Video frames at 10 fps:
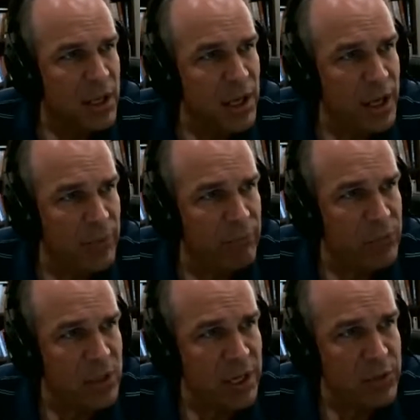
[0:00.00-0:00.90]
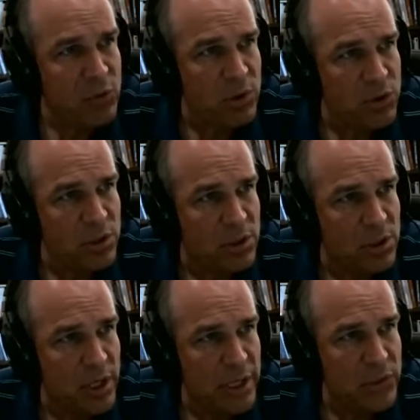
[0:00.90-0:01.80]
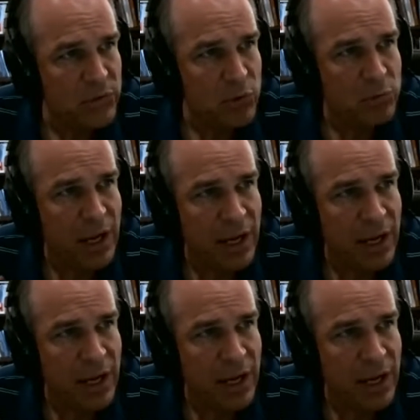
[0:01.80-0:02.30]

The next question is from